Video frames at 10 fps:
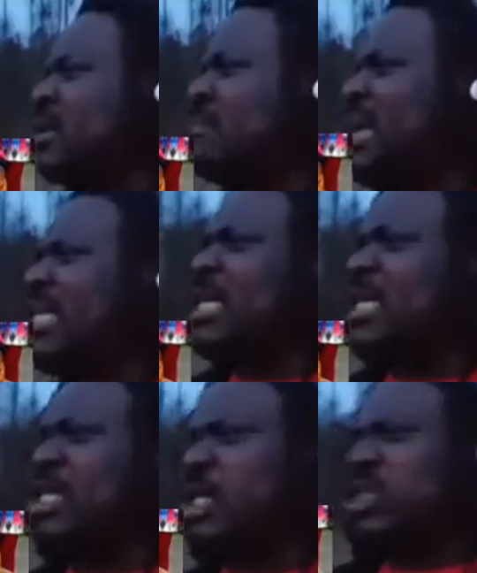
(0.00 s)

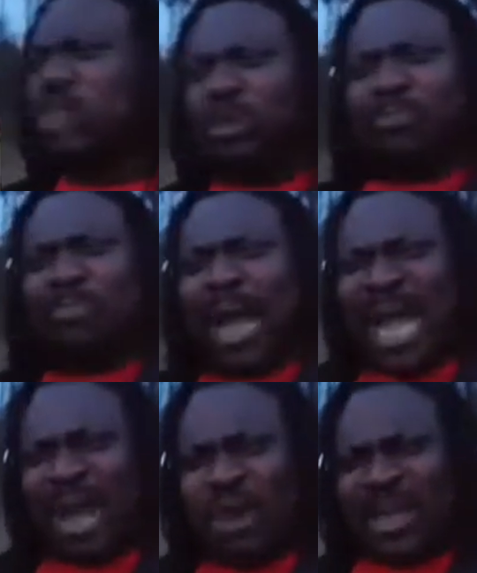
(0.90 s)
making you to
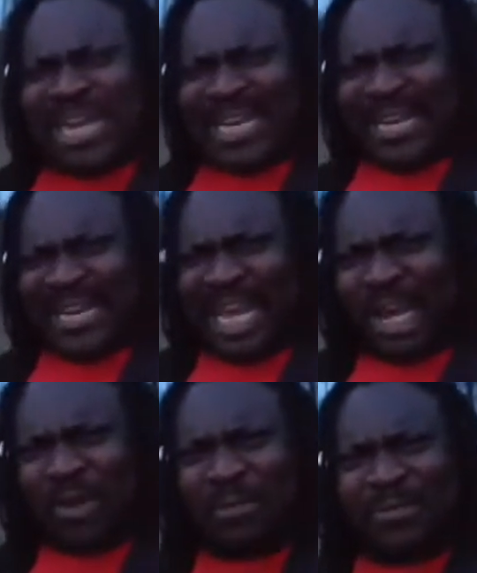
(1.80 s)
bow and
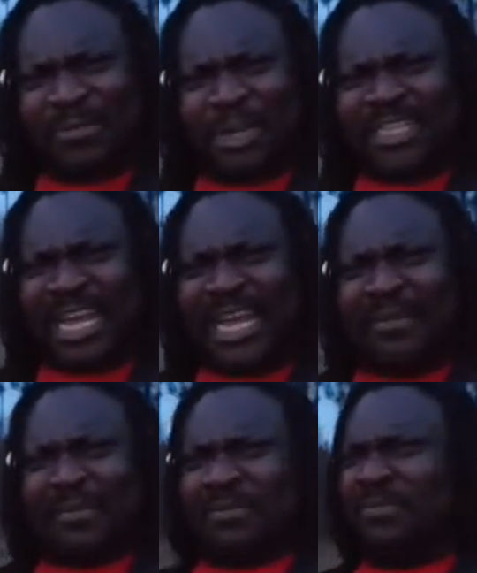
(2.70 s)
kneel before them.